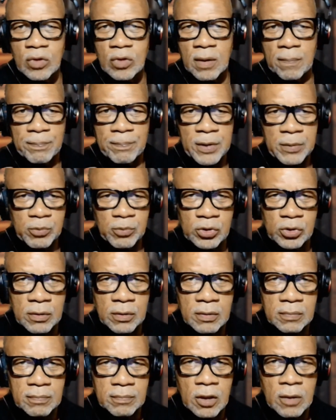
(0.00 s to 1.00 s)
people's
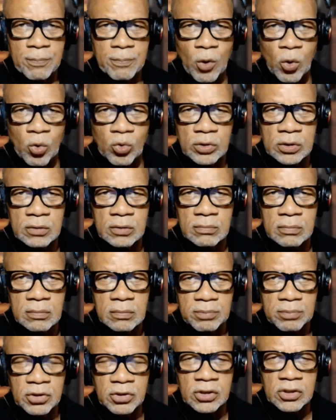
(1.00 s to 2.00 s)
opposing
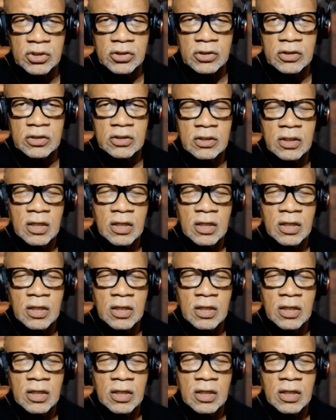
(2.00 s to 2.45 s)
positions.